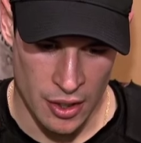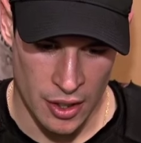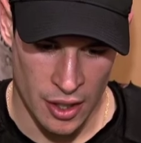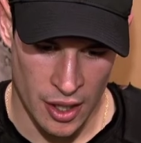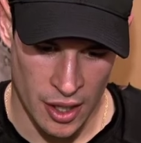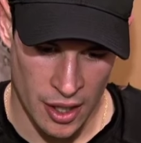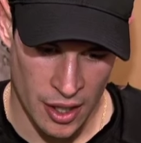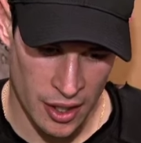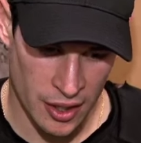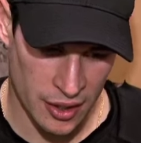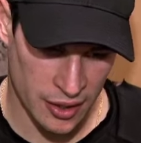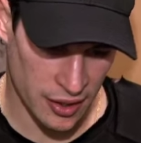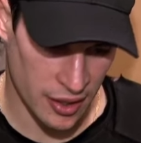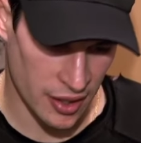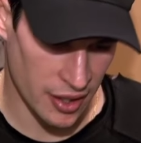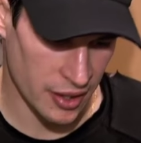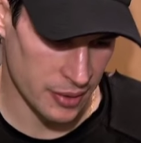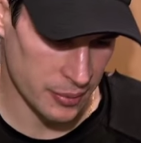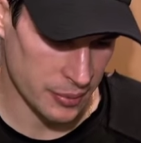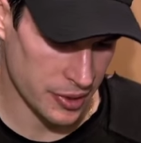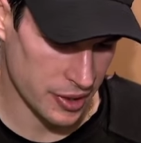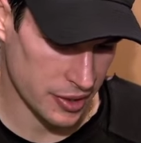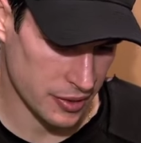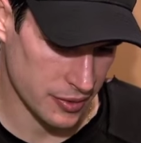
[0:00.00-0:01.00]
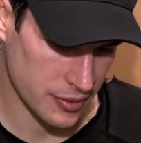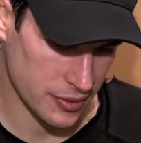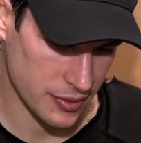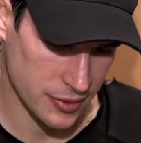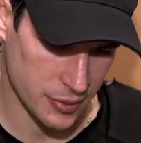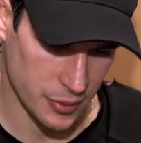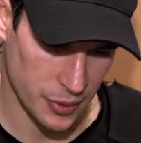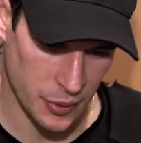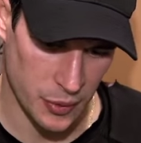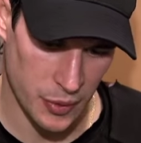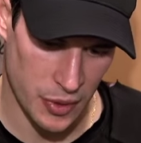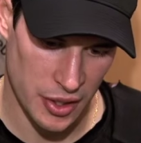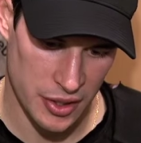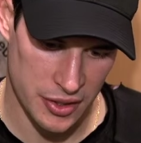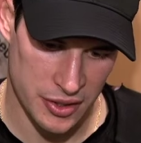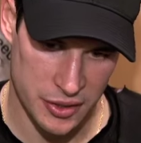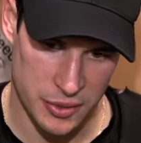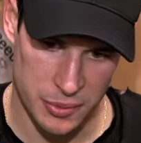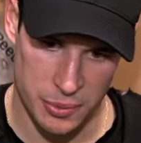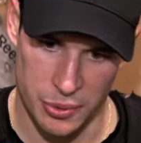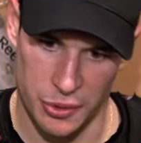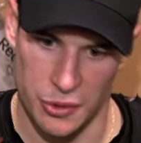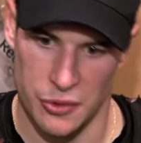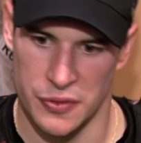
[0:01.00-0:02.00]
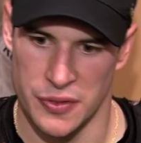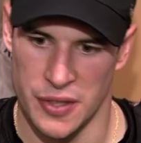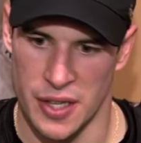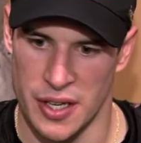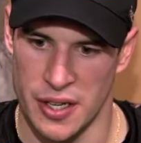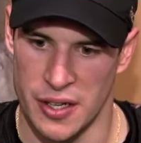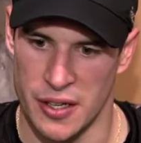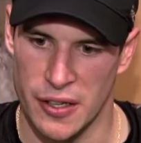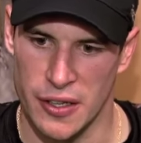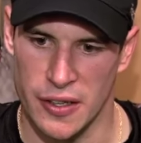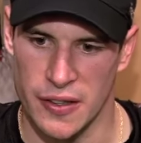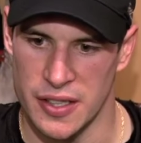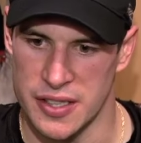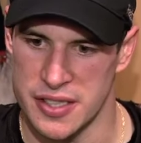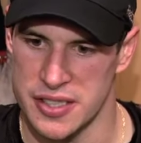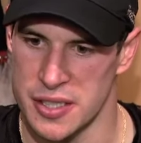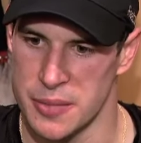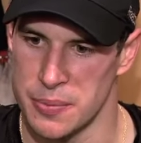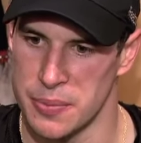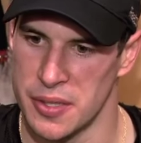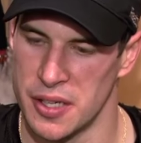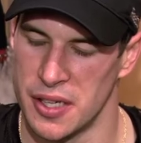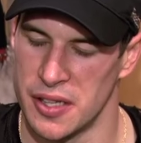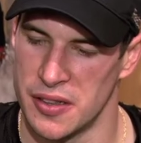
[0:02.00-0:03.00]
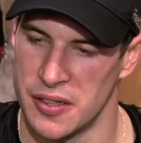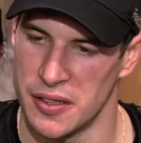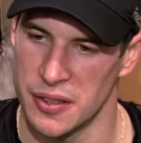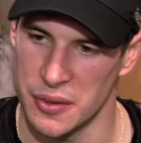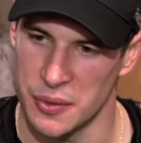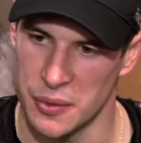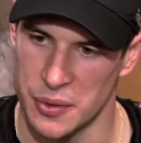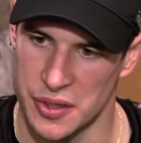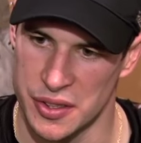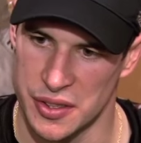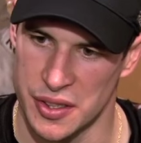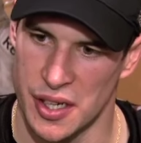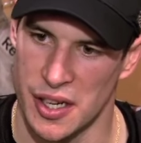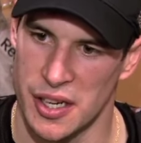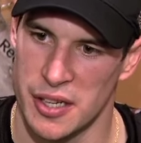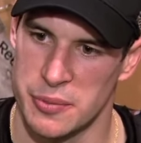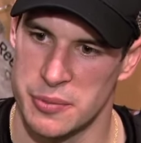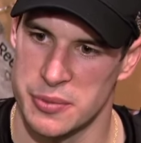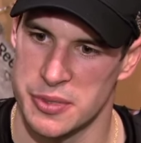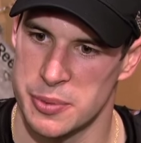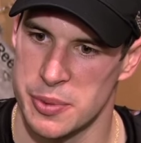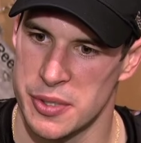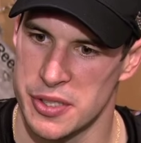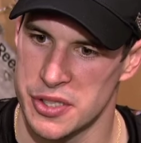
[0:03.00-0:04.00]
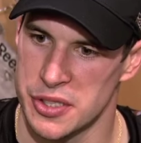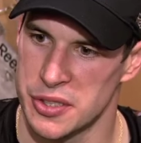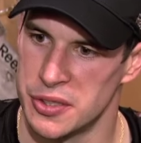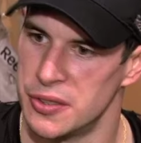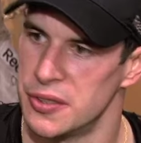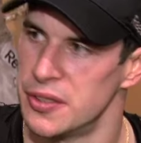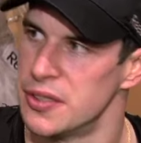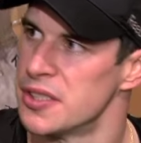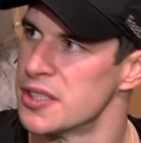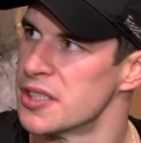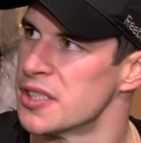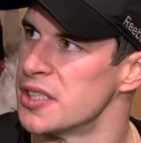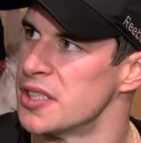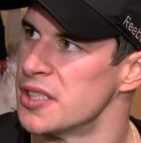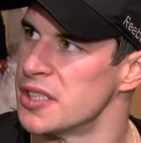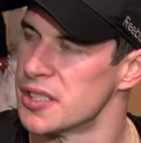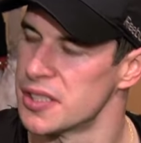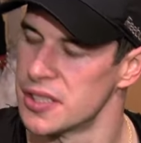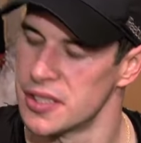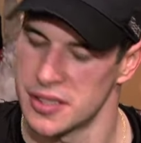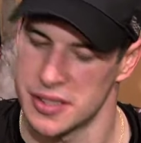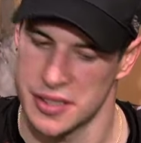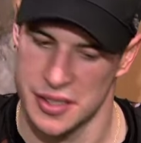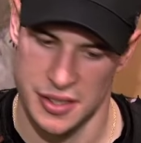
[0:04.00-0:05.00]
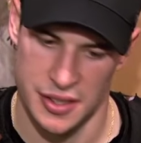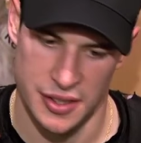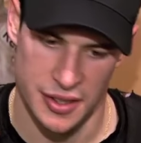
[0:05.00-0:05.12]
Yeah, I mean, we wanted to improve in that area. That's something I think with time, especially early in the season,